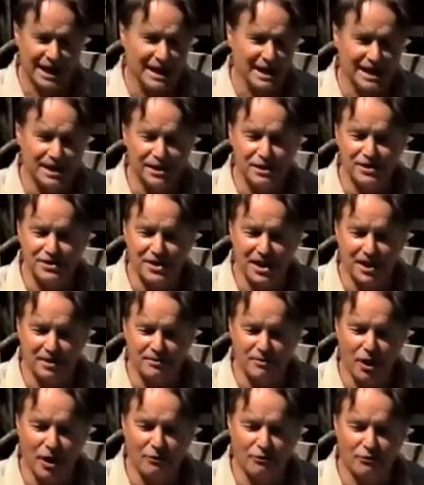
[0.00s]
Here's a
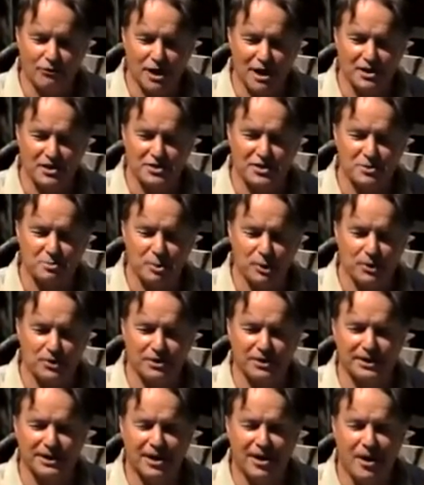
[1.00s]
fresh
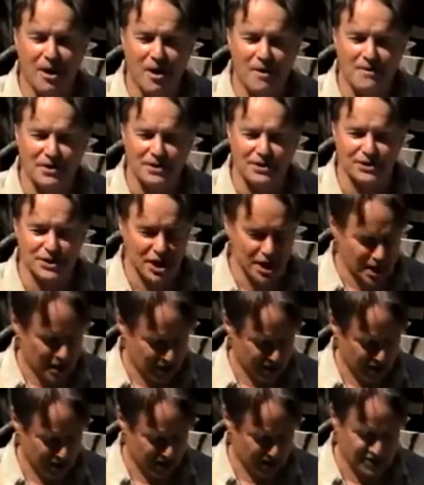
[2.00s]
spirulina harvest.
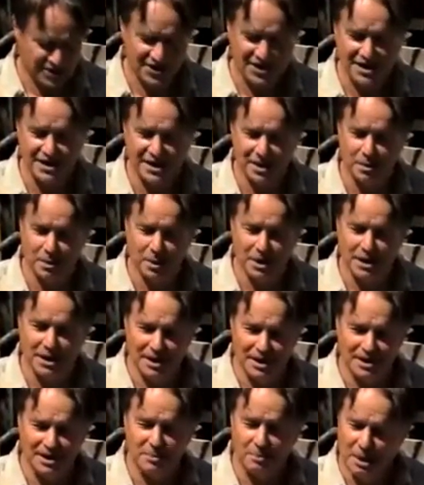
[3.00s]
You can see the
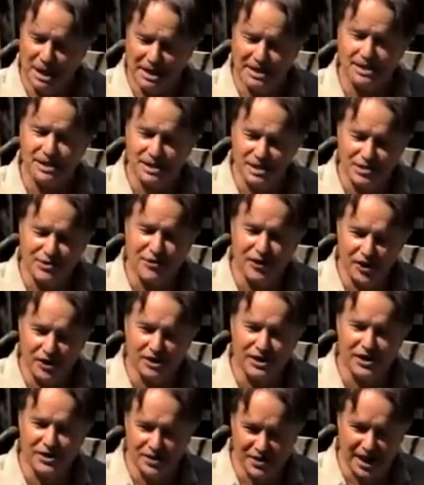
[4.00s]
paste is
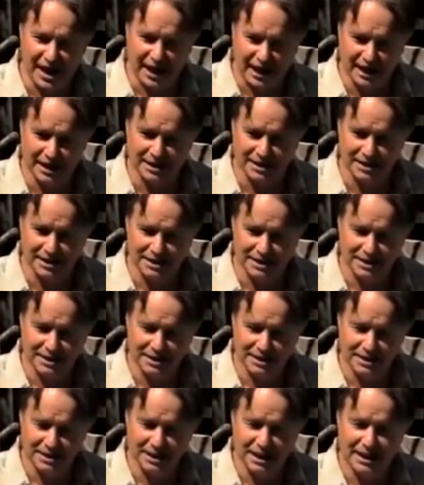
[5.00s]
fairly thick
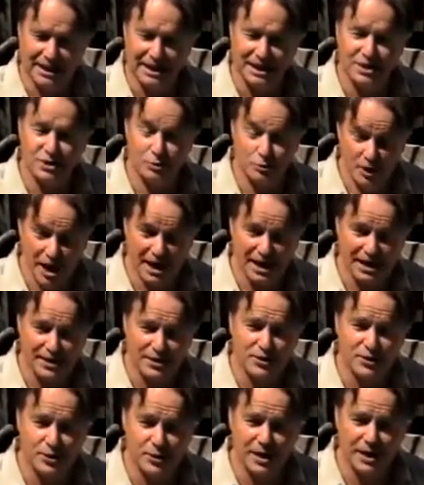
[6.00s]
and it's ready
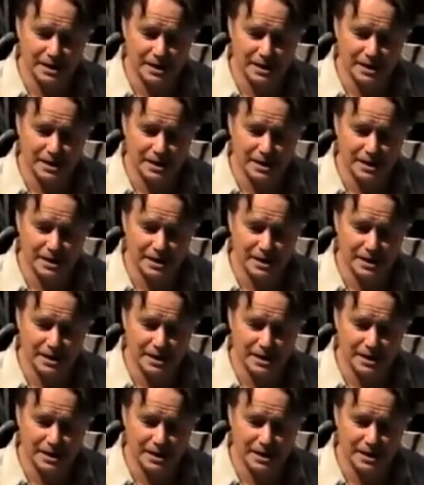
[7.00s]
to